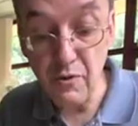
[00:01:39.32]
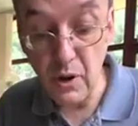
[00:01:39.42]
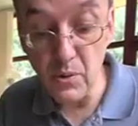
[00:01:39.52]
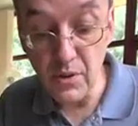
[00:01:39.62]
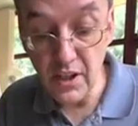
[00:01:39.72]

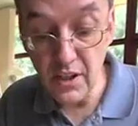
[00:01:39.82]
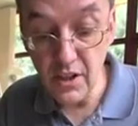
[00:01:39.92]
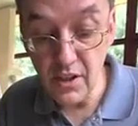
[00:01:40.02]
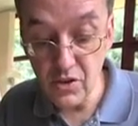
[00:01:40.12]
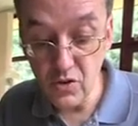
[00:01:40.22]
phone
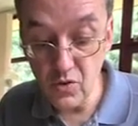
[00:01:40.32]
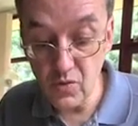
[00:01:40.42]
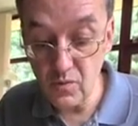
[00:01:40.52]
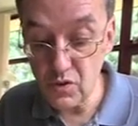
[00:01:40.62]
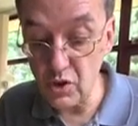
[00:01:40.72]
is
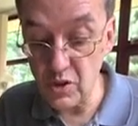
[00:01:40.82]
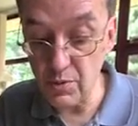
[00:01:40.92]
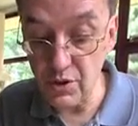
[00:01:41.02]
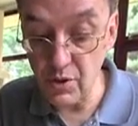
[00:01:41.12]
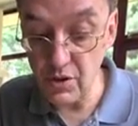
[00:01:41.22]
tuned to
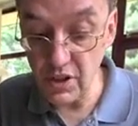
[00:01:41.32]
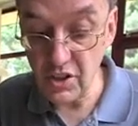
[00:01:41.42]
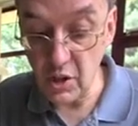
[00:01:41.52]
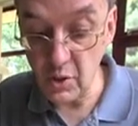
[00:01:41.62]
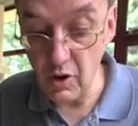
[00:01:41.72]
produce a
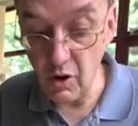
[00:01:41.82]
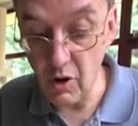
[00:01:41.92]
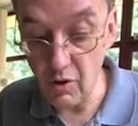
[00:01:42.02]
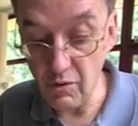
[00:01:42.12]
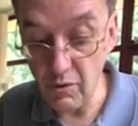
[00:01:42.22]
tone
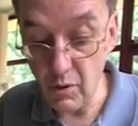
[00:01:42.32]
of